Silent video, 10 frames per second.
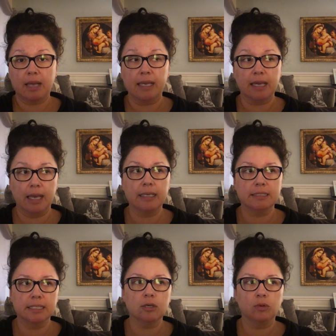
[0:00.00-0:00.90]
I can
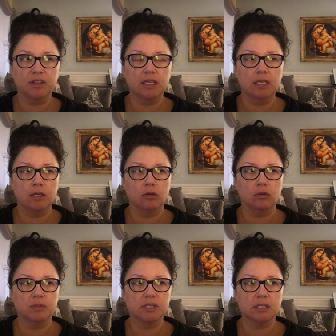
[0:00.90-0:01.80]
deal with it.
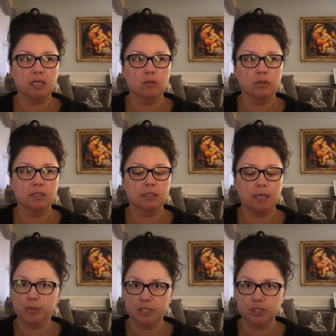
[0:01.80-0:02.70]
It was
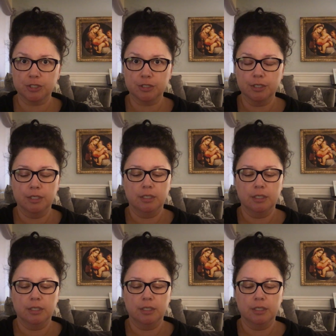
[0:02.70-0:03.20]
pressure,